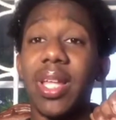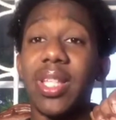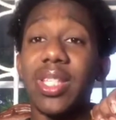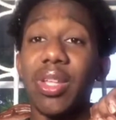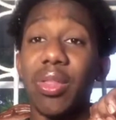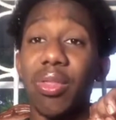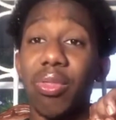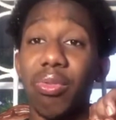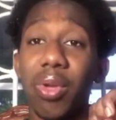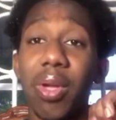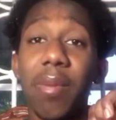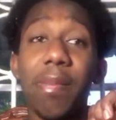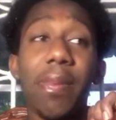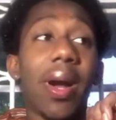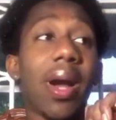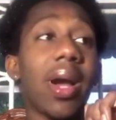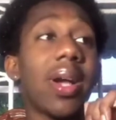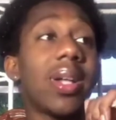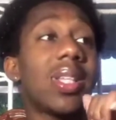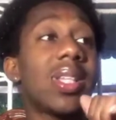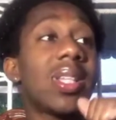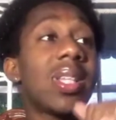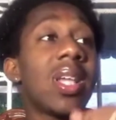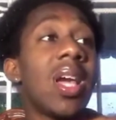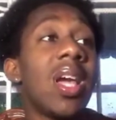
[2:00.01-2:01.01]
into 3
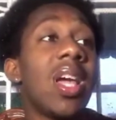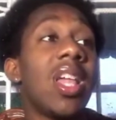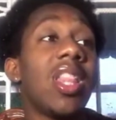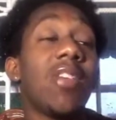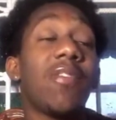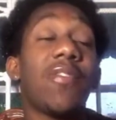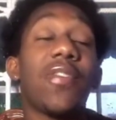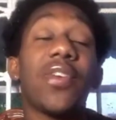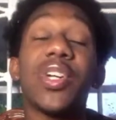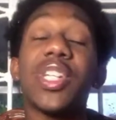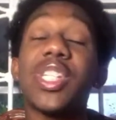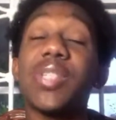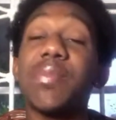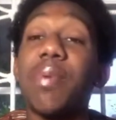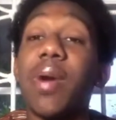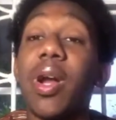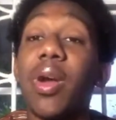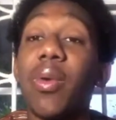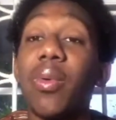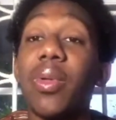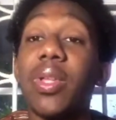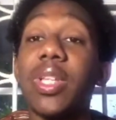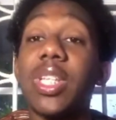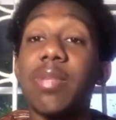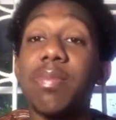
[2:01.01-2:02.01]
parts. The first
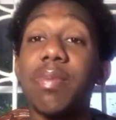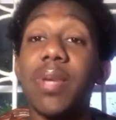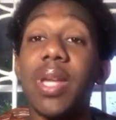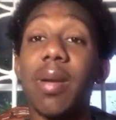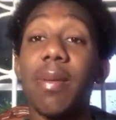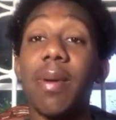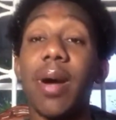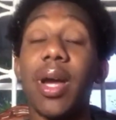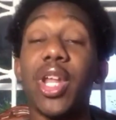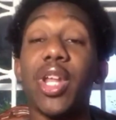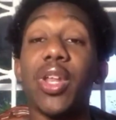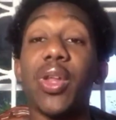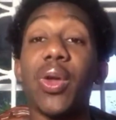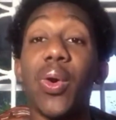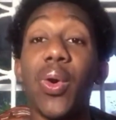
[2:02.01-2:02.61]
part will speak about an